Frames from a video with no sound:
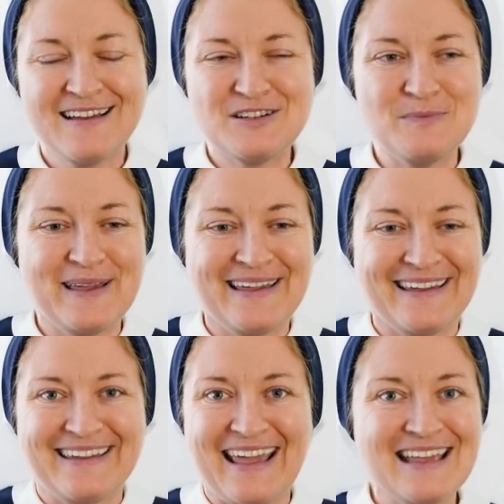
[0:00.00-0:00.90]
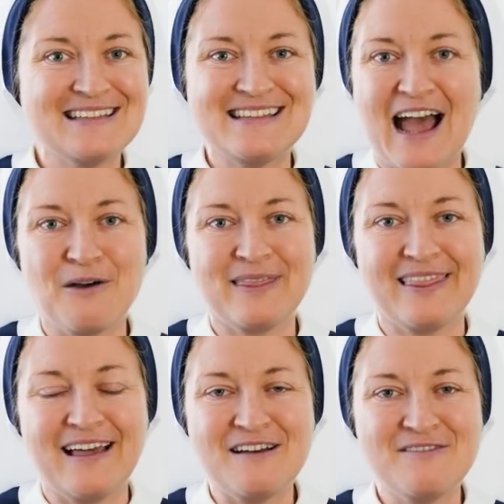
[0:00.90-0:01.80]
to be gazed at with
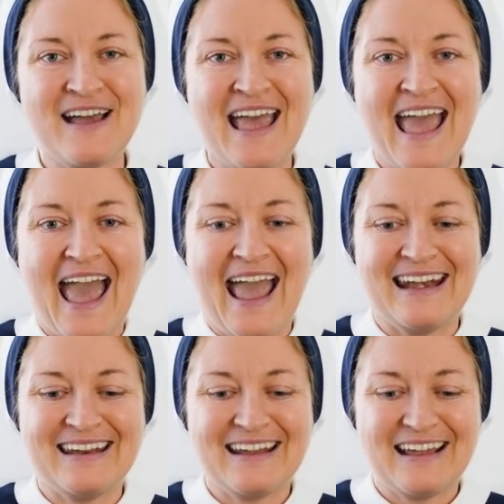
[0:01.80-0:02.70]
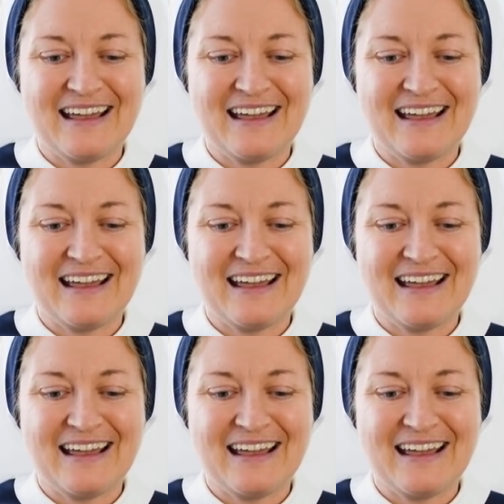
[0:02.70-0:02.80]
love. And